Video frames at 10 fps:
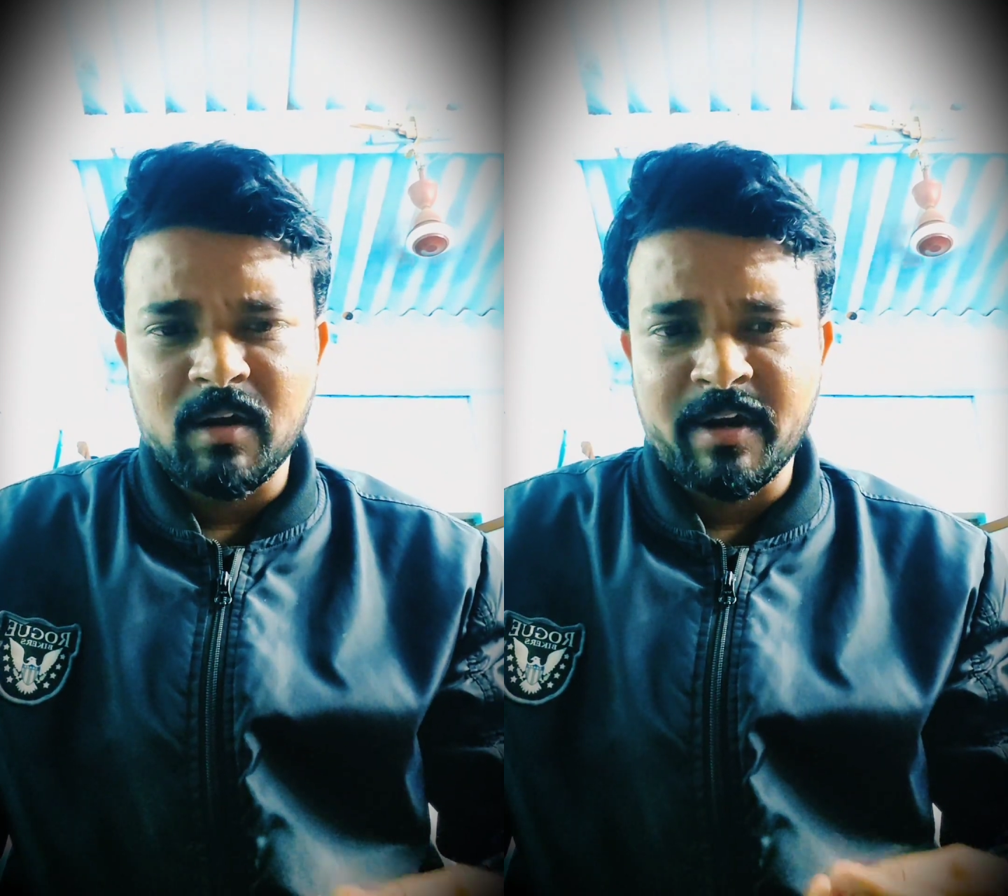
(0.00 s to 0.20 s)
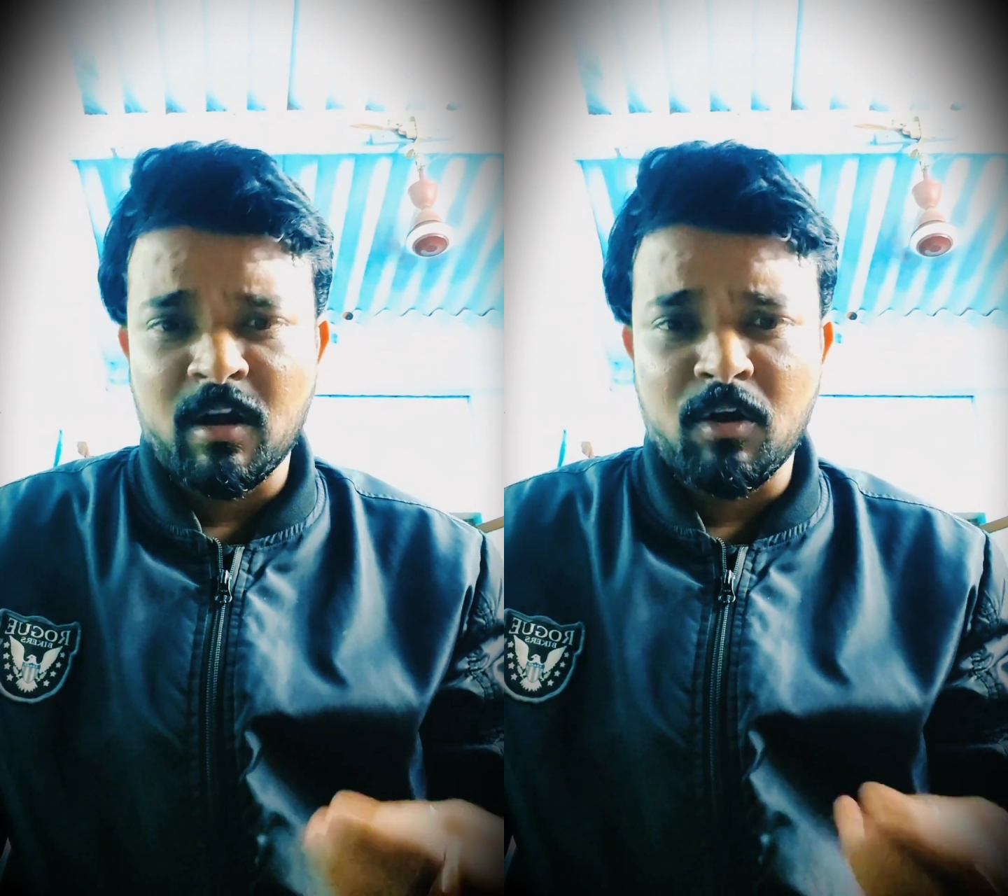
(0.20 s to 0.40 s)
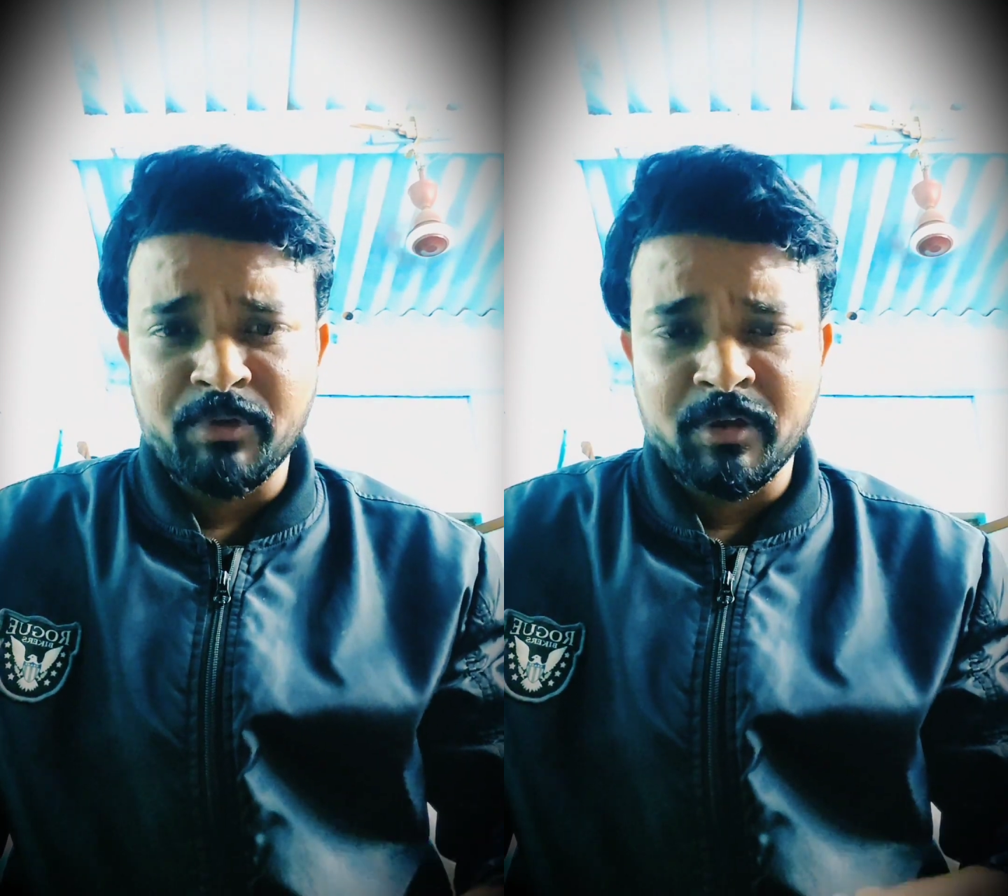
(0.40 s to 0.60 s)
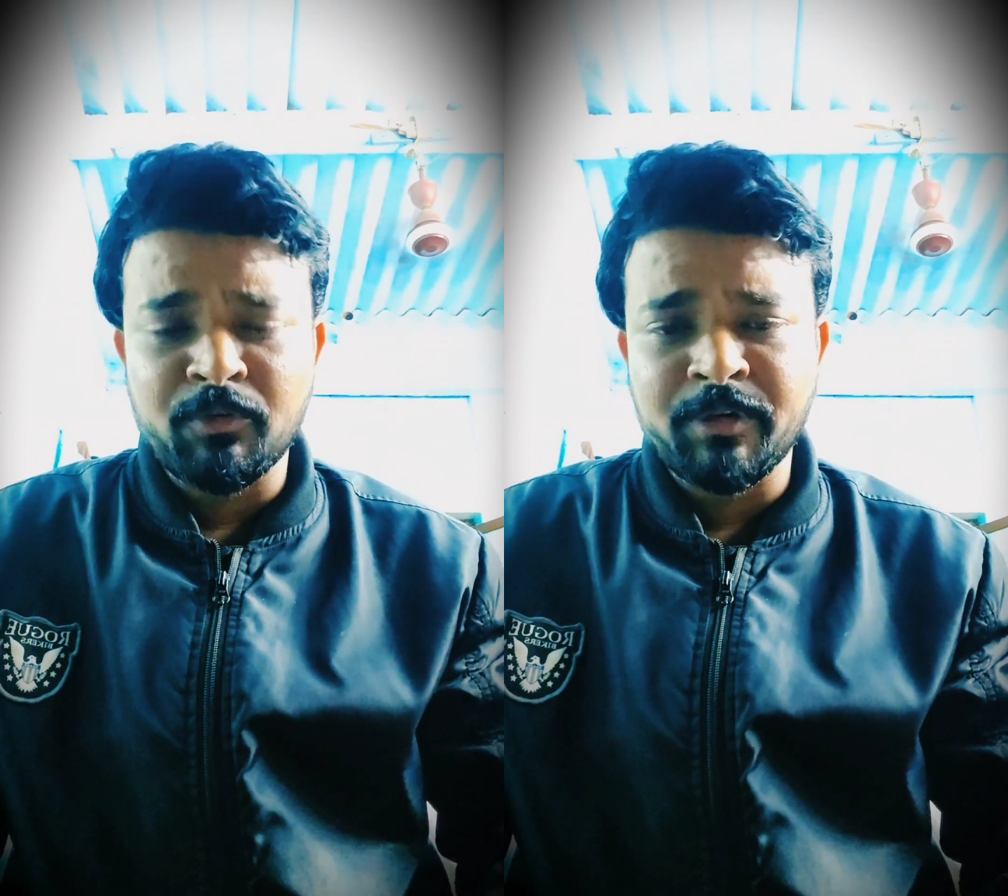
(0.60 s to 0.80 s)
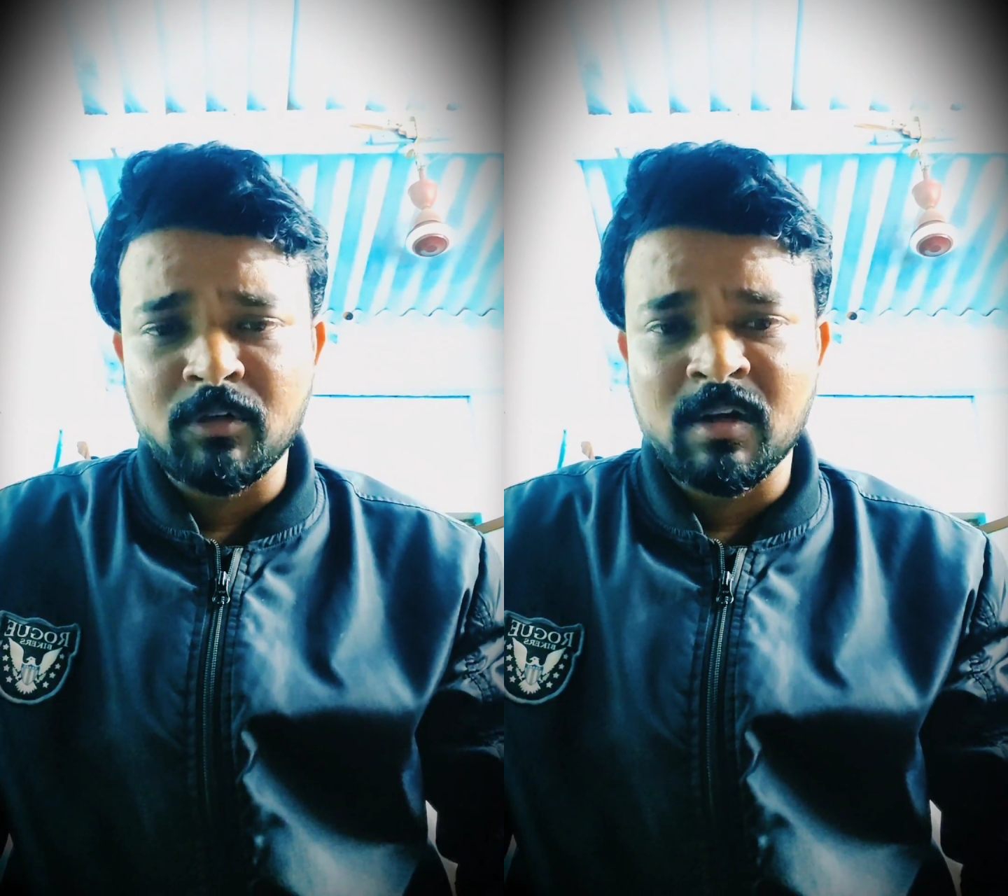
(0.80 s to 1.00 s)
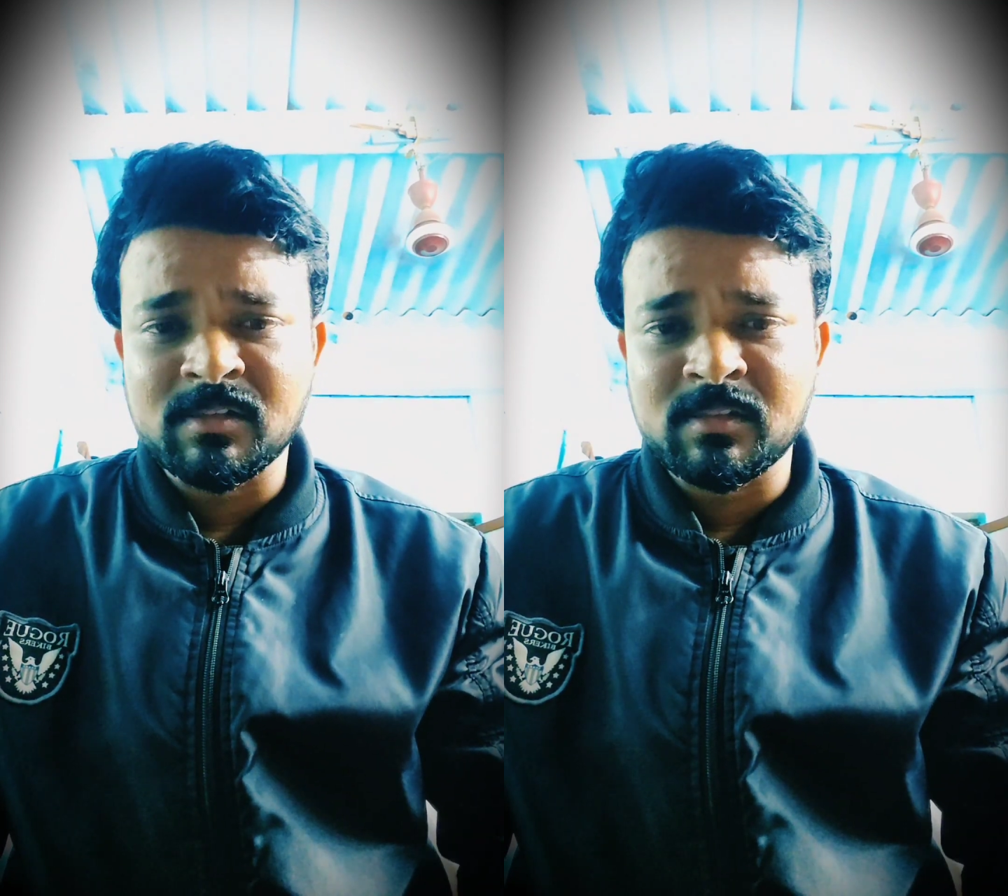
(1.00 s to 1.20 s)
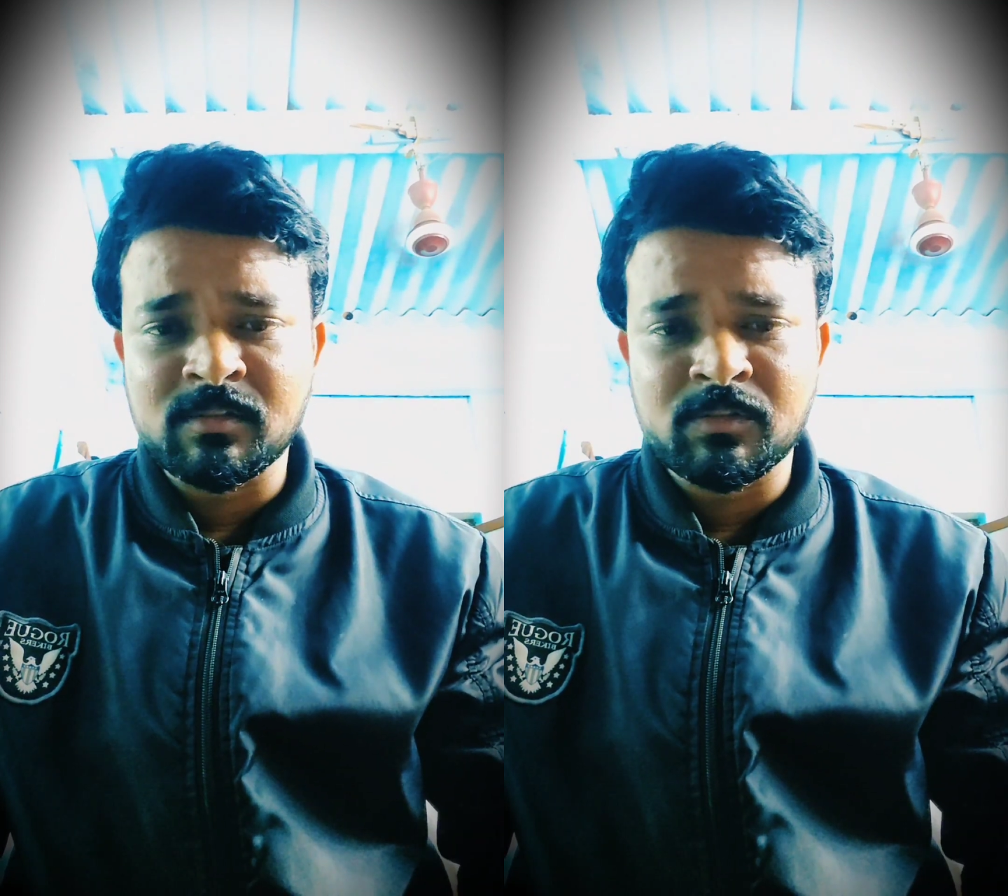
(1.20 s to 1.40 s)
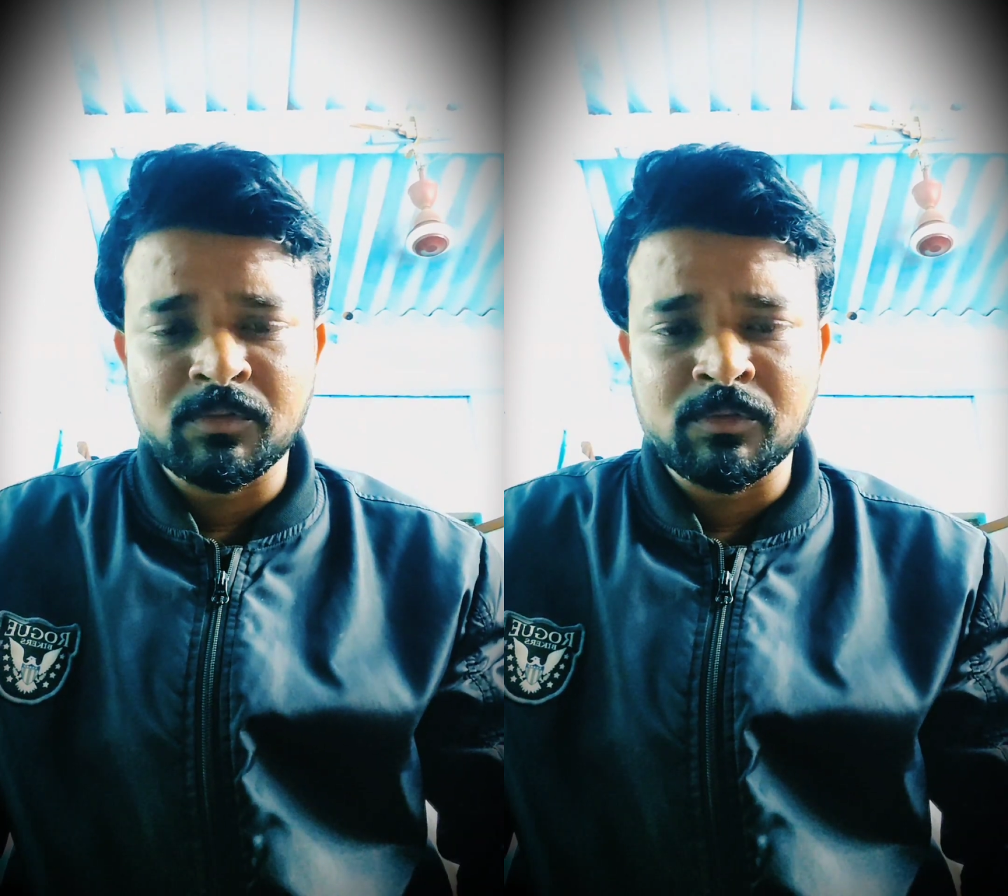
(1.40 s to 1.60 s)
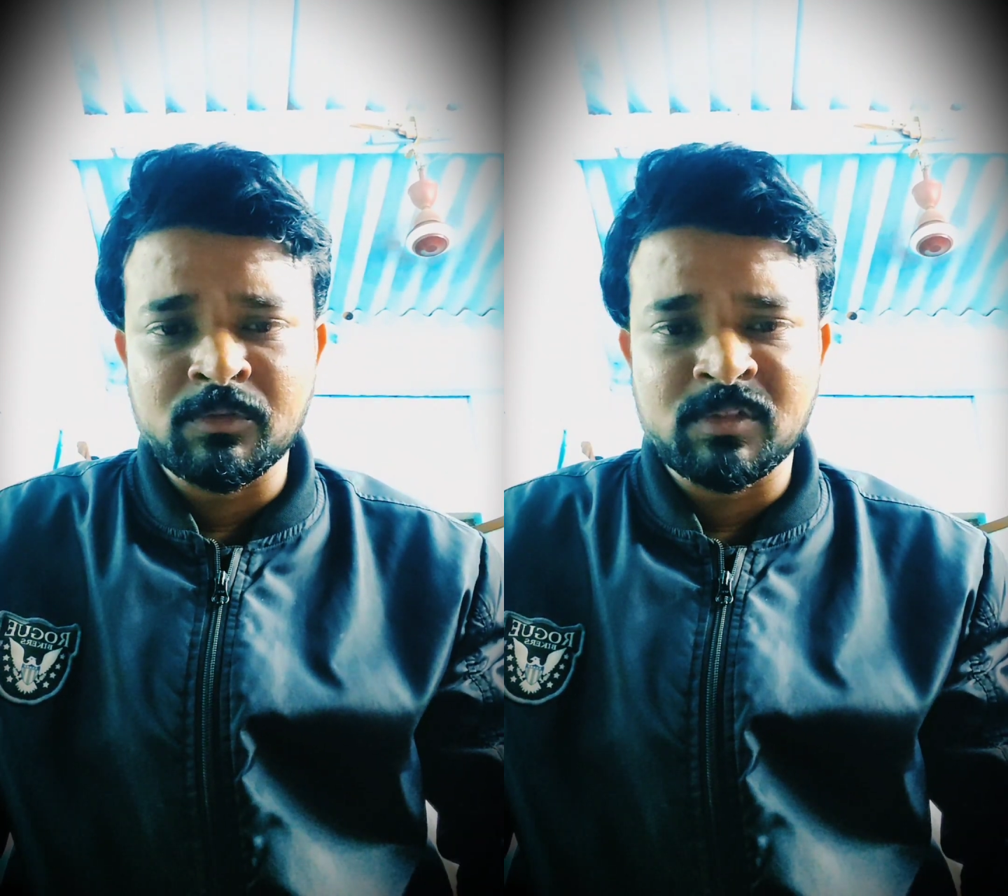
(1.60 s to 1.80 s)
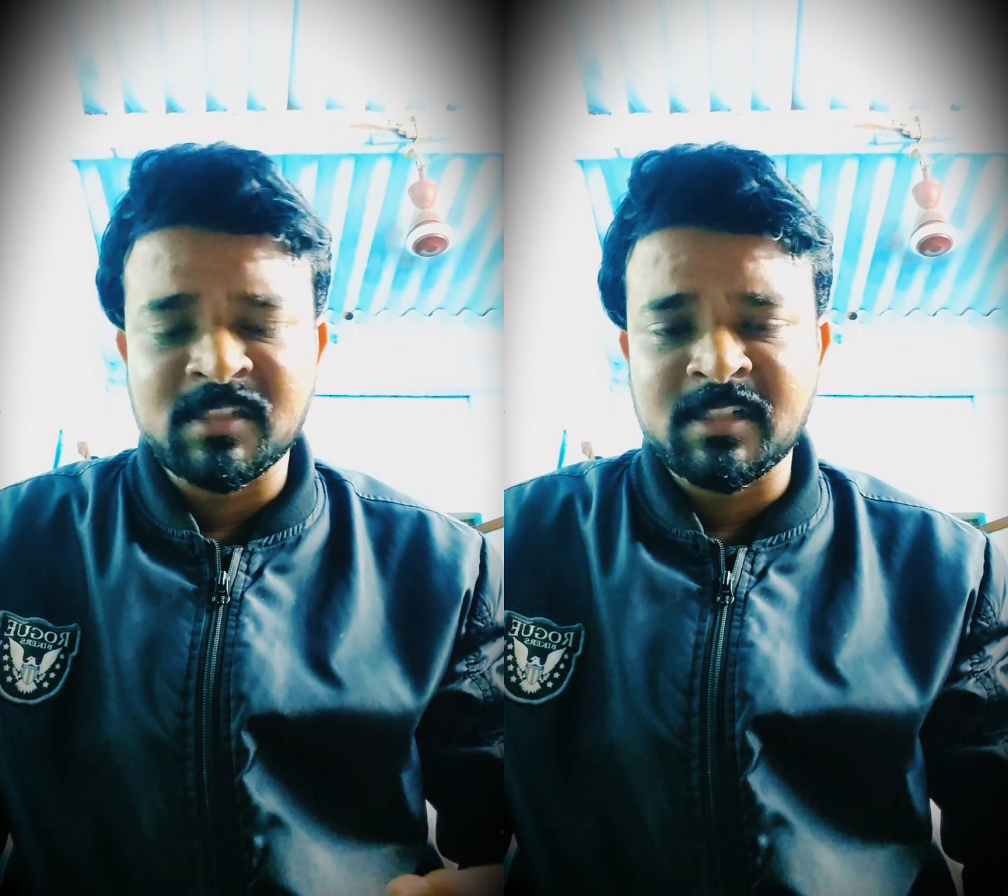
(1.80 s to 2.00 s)
and how you're going to answer
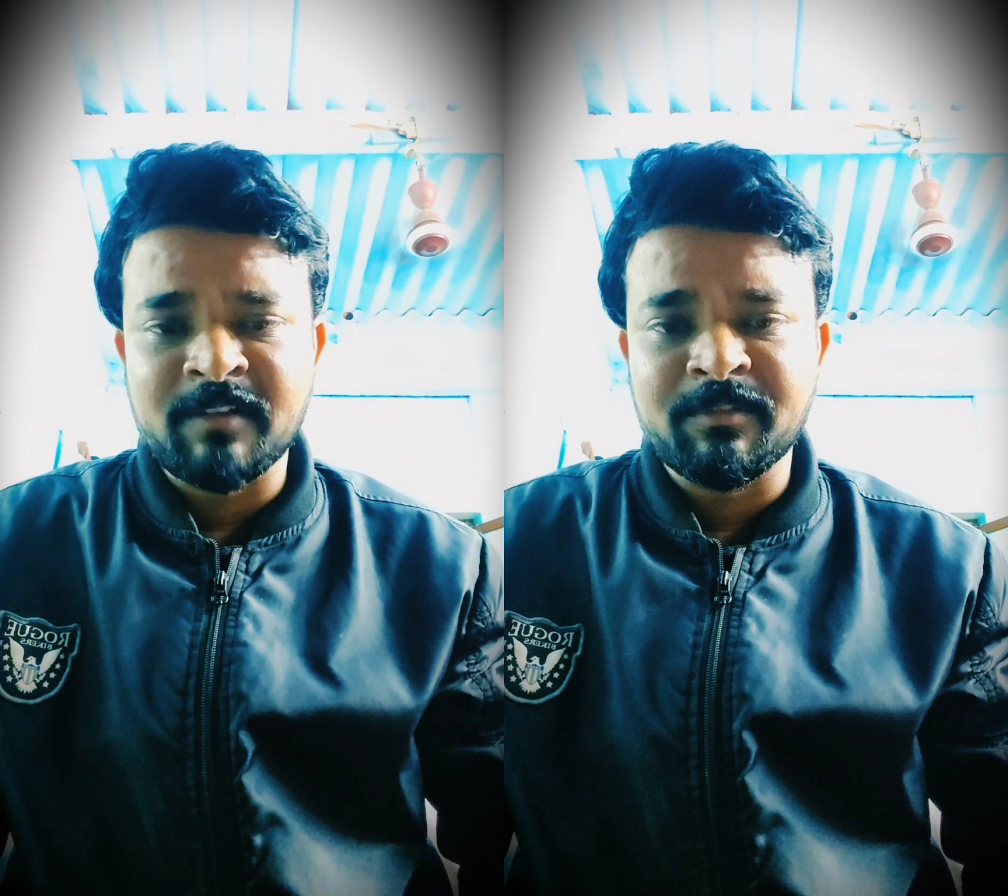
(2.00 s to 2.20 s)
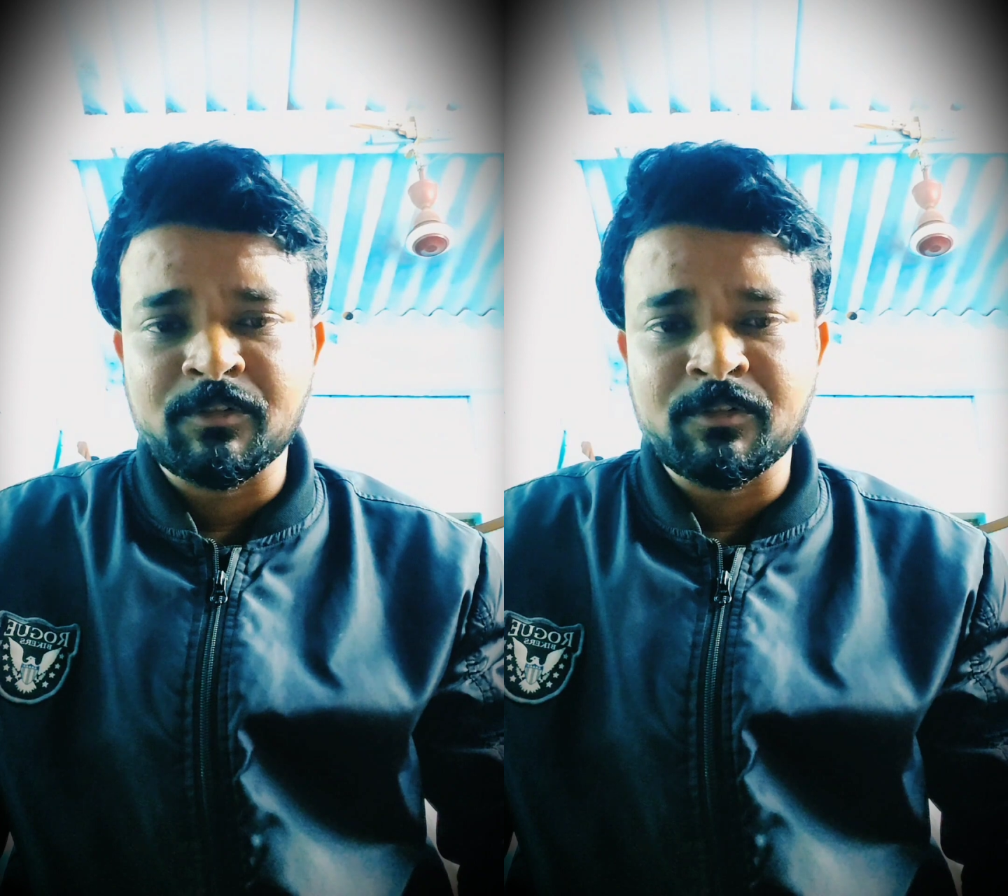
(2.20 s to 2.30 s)
to such kind of